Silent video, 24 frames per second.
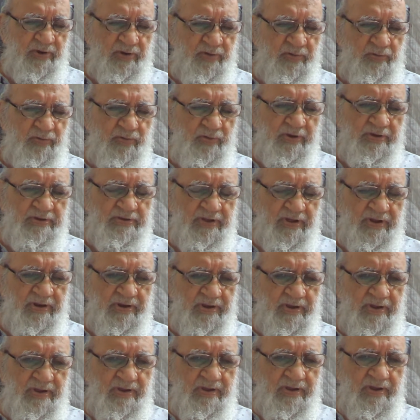live together,
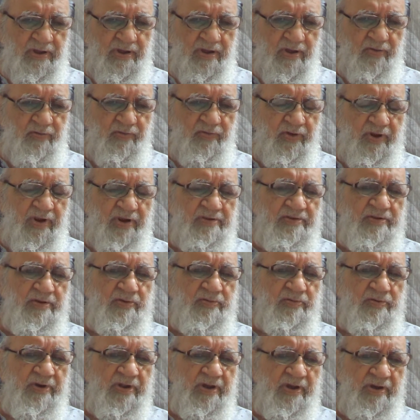or where they
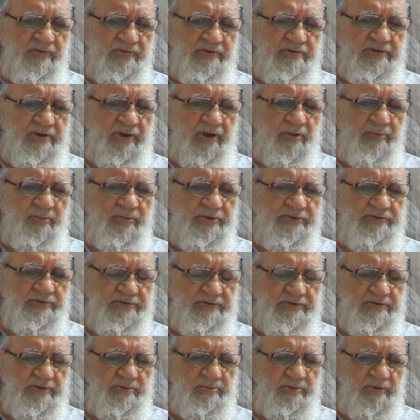could have Islamic
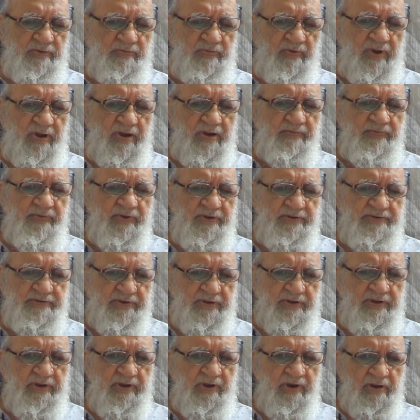system of life and
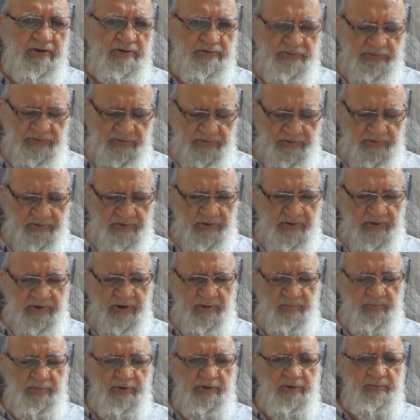Sharia also,
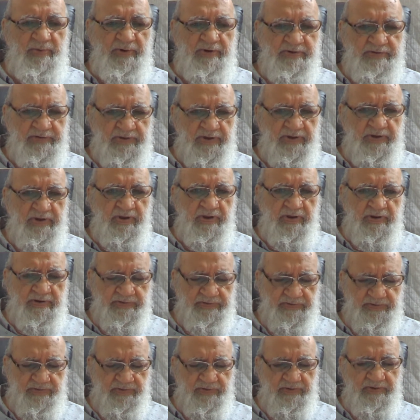implement Sharia
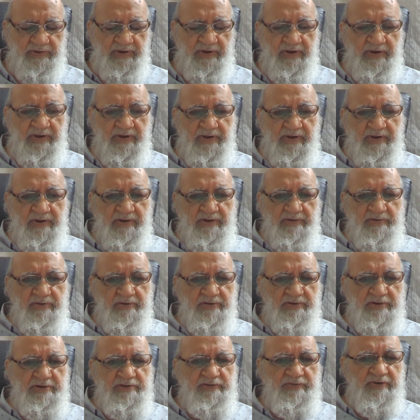also. So
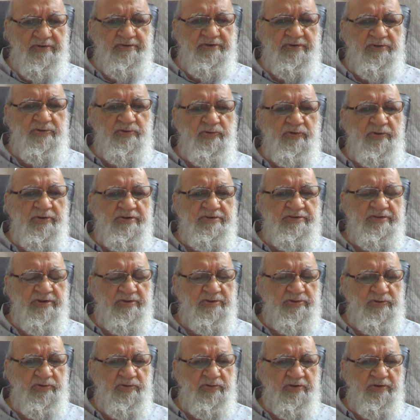this was the two nation
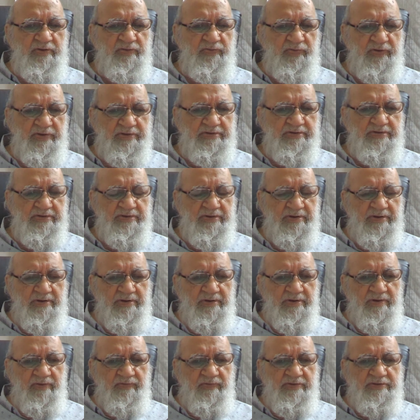theory which
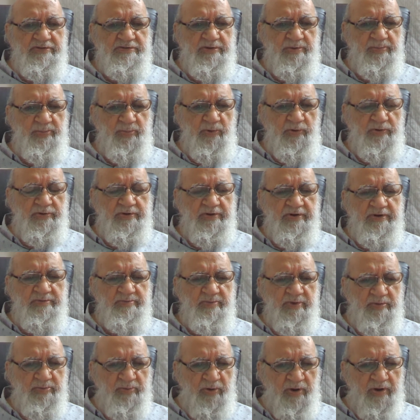was supported by
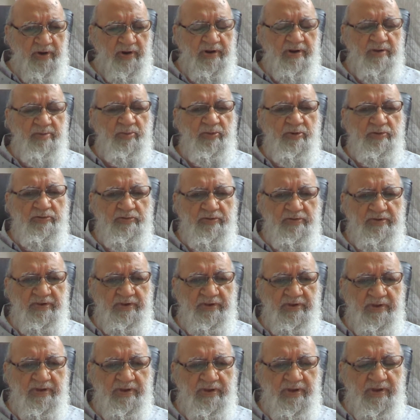Maulana
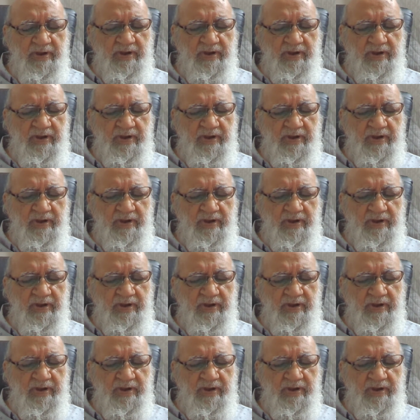Maududi,